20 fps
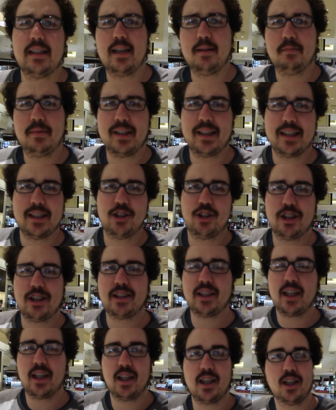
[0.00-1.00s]
yep,
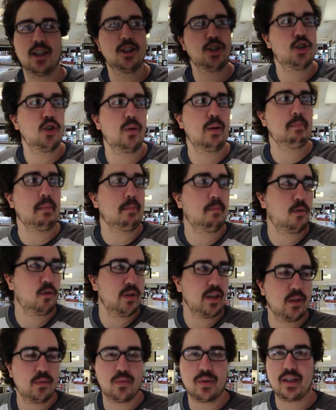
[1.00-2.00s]
just enjoying my
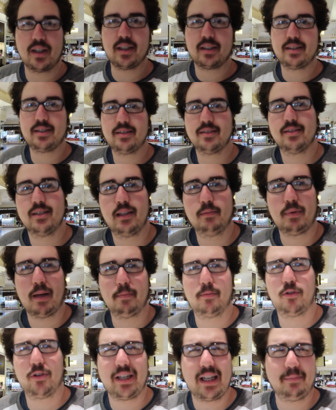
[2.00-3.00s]
morning walks. And
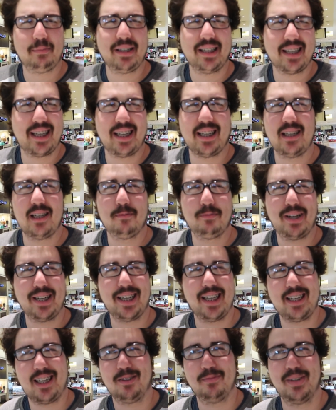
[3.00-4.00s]
by morning, I mean night. And by
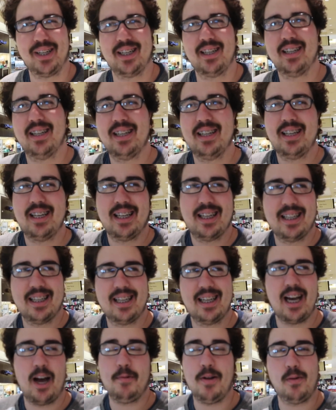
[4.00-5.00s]
night, I mean
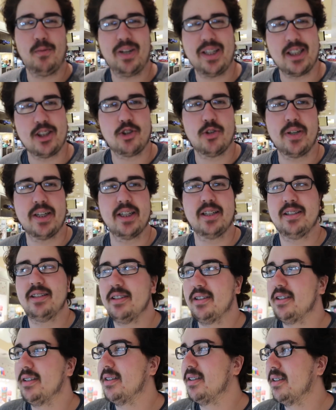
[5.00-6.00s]
I'm not really enjoying
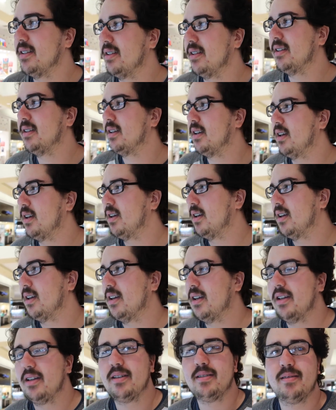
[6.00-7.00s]

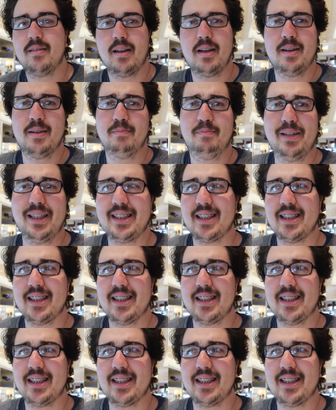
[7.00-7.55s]
it.